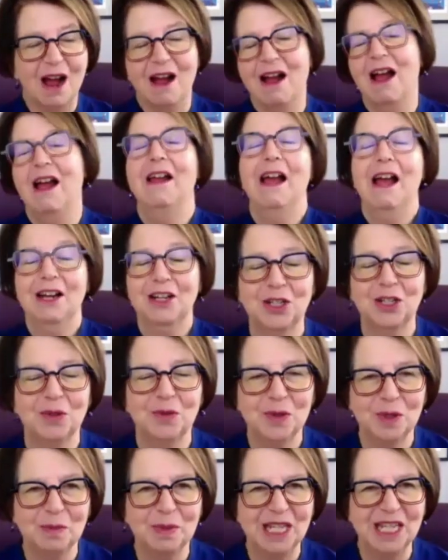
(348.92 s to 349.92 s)
I actually
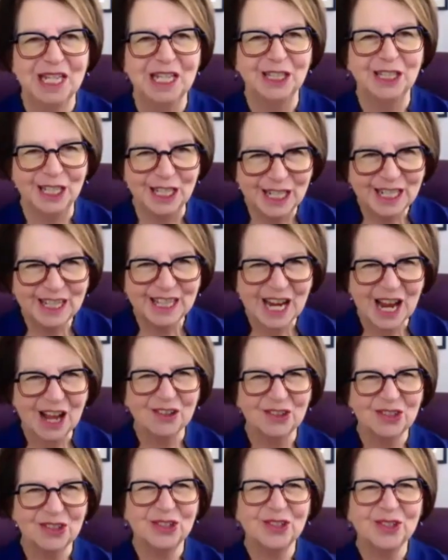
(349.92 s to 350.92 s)
will be leading the
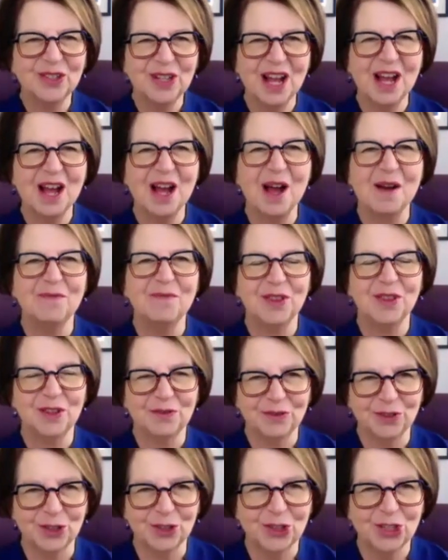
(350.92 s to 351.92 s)
council for the
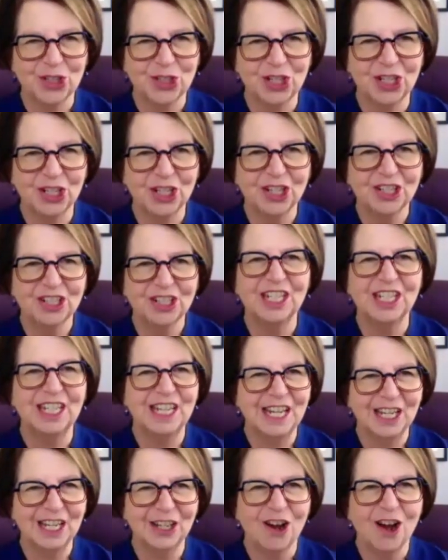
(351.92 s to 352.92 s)
first year to
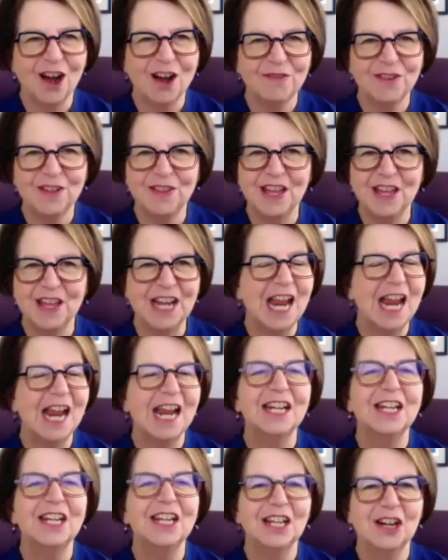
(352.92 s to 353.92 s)
kick it off and then
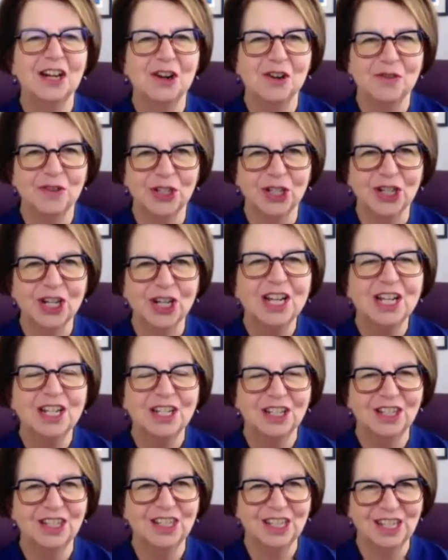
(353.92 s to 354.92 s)
handing it over
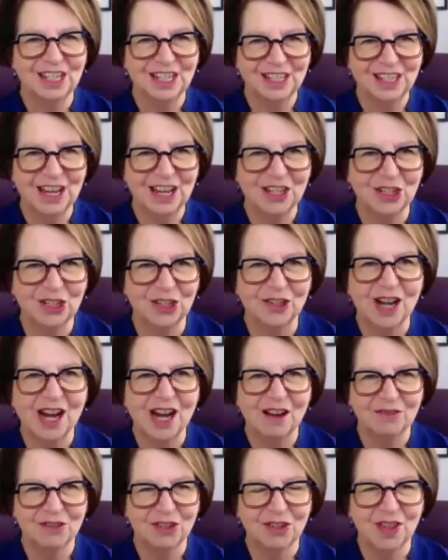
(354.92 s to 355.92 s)
to the successor
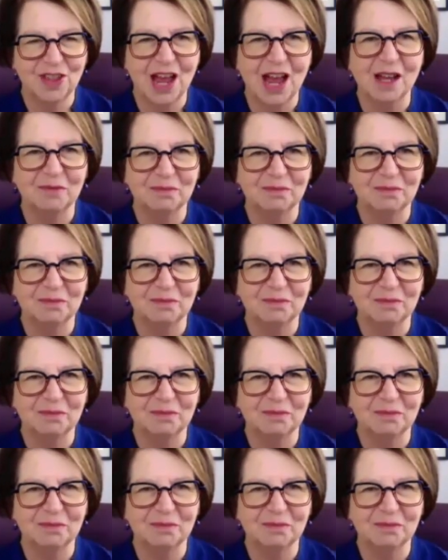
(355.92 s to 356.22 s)
after that.